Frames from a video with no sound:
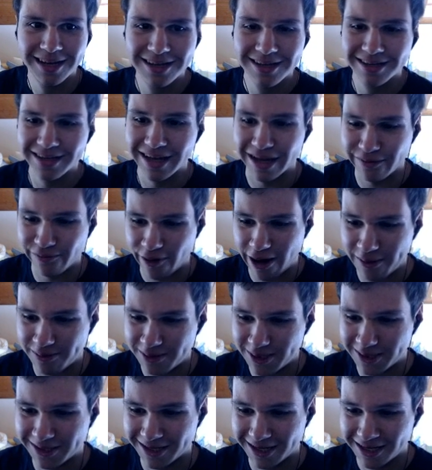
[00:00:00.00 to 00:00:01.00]
that
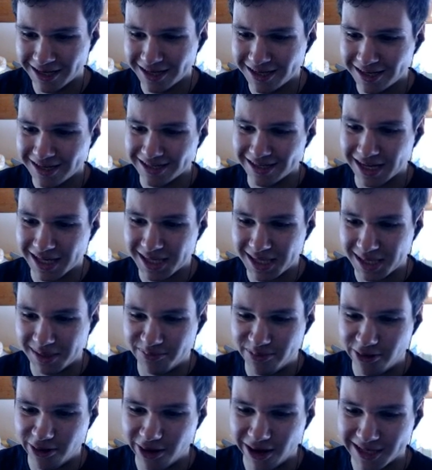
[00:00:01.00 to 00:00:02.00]
Rhapsody. That's
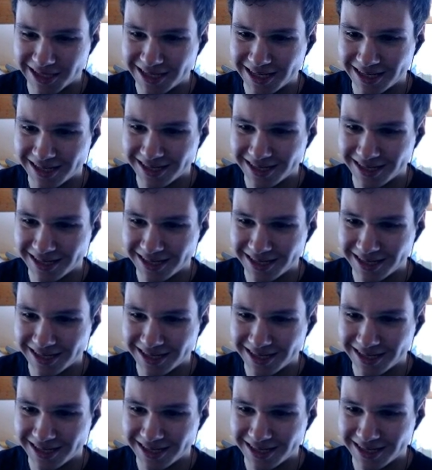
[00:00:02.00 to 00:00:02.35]
depressing.